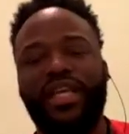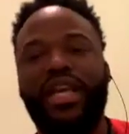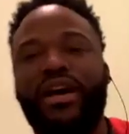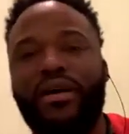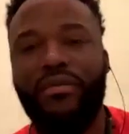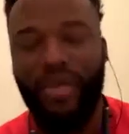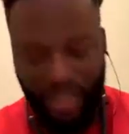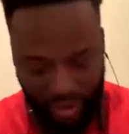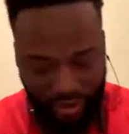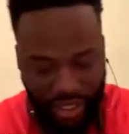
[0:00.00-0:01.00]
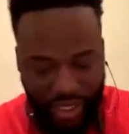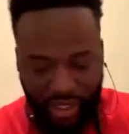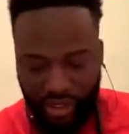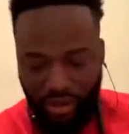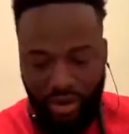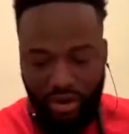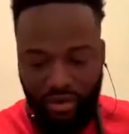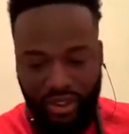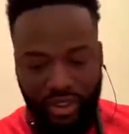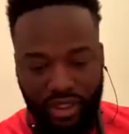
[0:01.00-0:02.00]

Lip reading: resting him so that he can go on